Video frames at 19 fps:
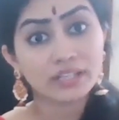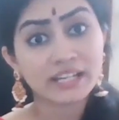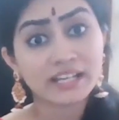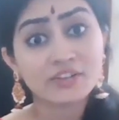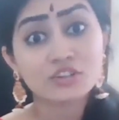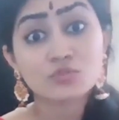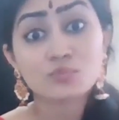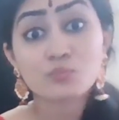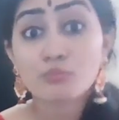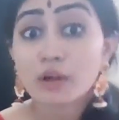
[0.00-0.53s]

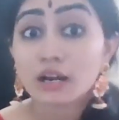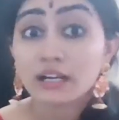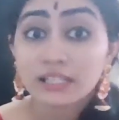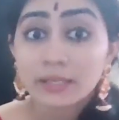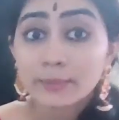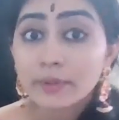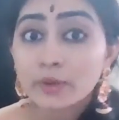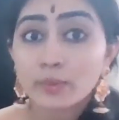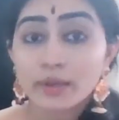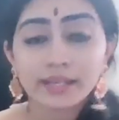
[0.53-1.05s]
teach
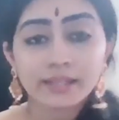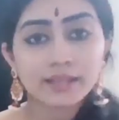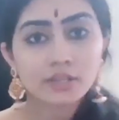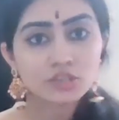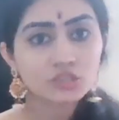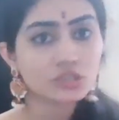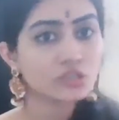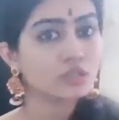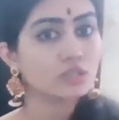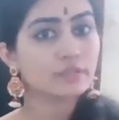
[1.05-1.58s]
multiple
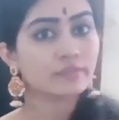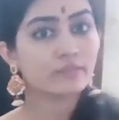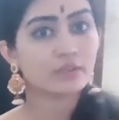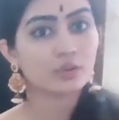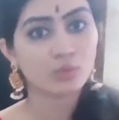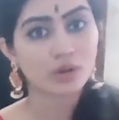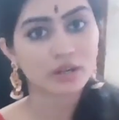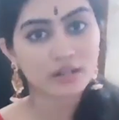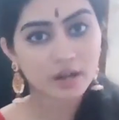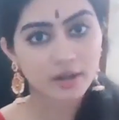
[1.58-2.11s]
variations for
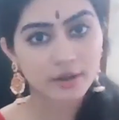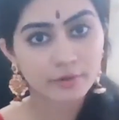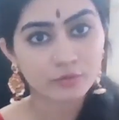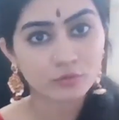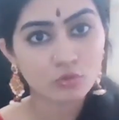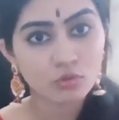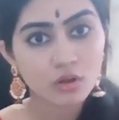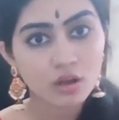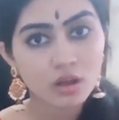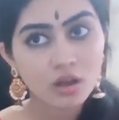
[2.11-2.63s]
one
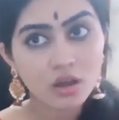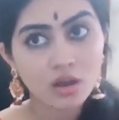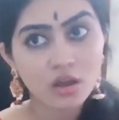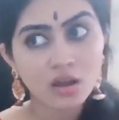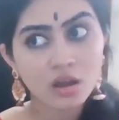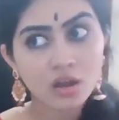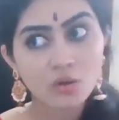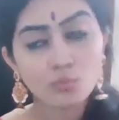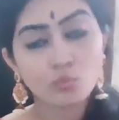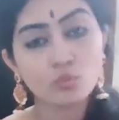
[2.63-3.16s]
Adavu,
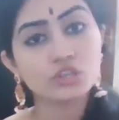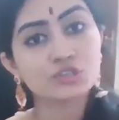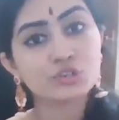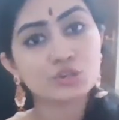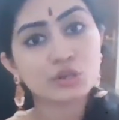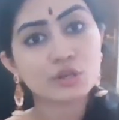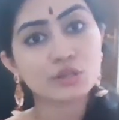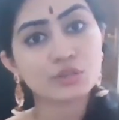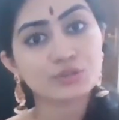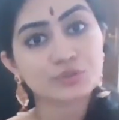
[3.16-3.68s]

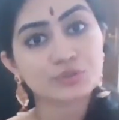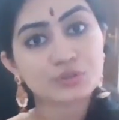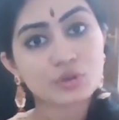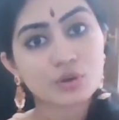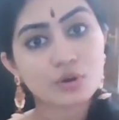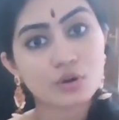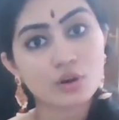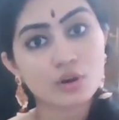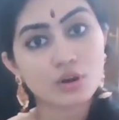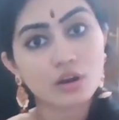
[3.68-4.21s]
which
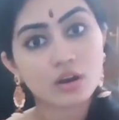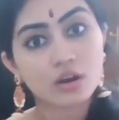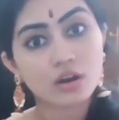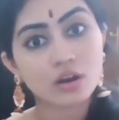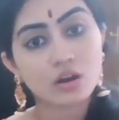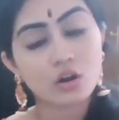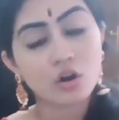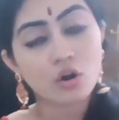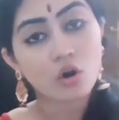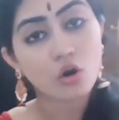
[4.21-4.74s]
is
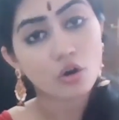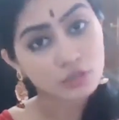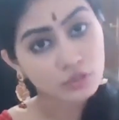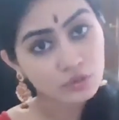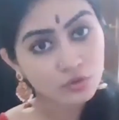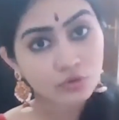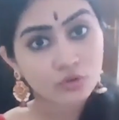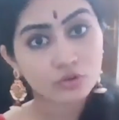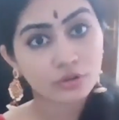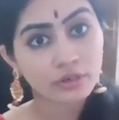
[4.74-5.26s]

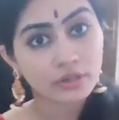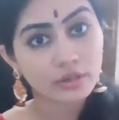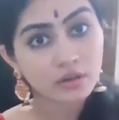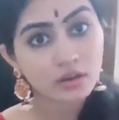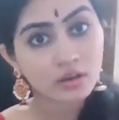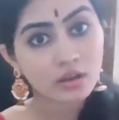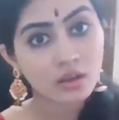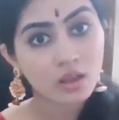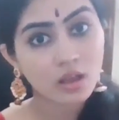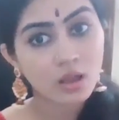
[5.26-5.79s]
also
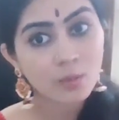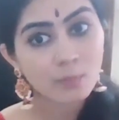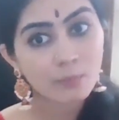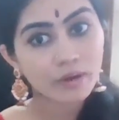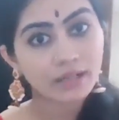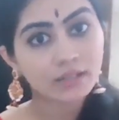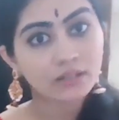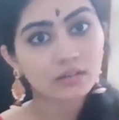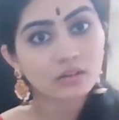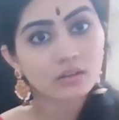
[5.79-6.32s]
good.
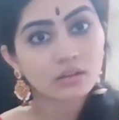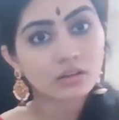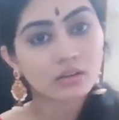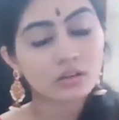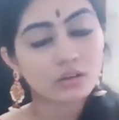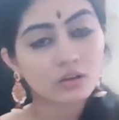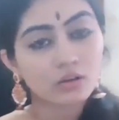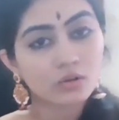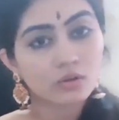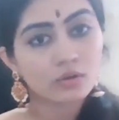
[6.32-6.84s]
But
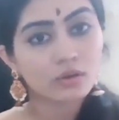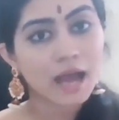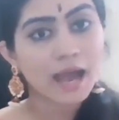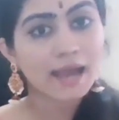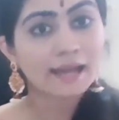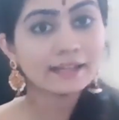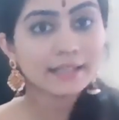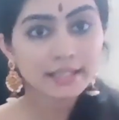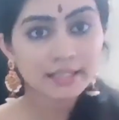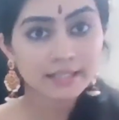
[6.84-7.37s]

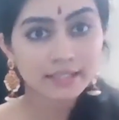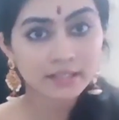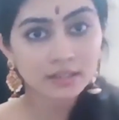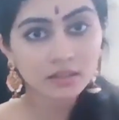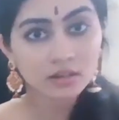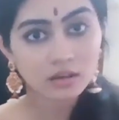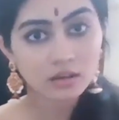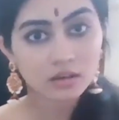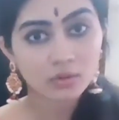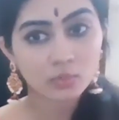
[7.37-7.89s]

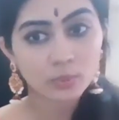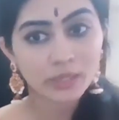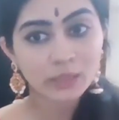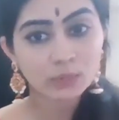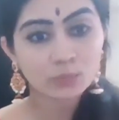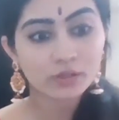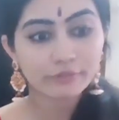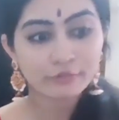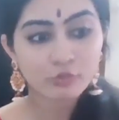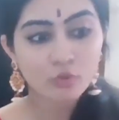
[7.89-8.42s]
ideally,
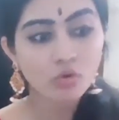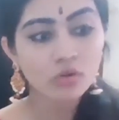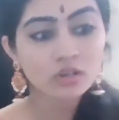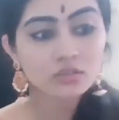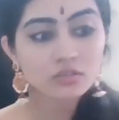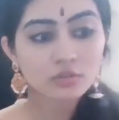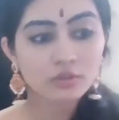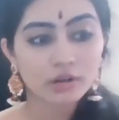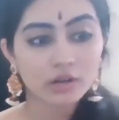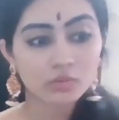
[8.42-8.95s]
when we
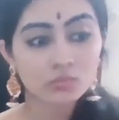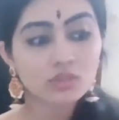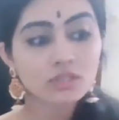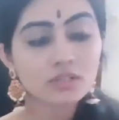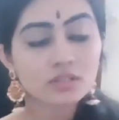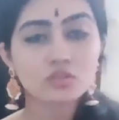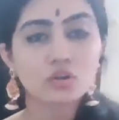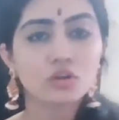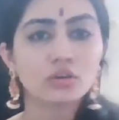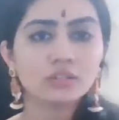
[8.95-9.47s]
focus on Adavus,
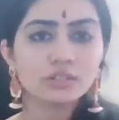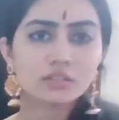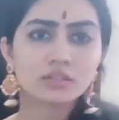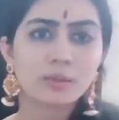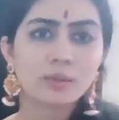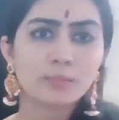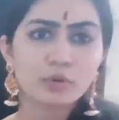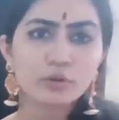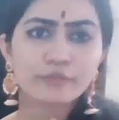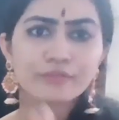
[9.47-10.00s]
it is not the
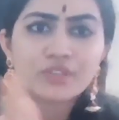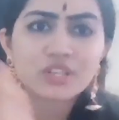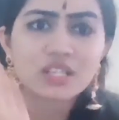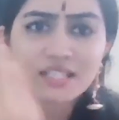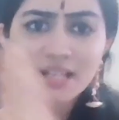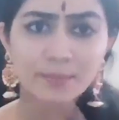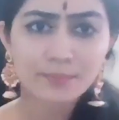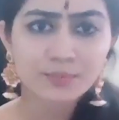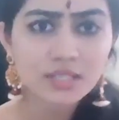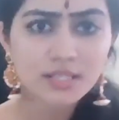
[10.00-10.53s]
number of
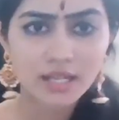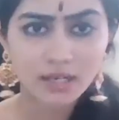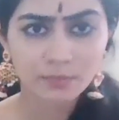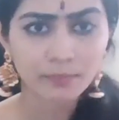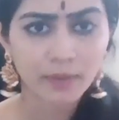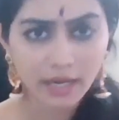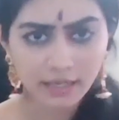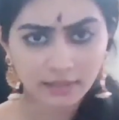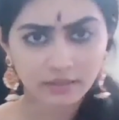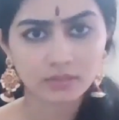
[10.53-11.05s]
steps
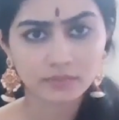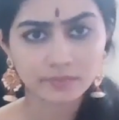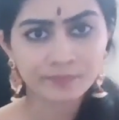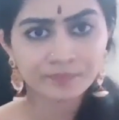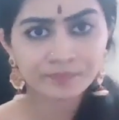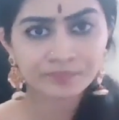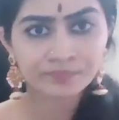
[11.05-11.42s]
that matter.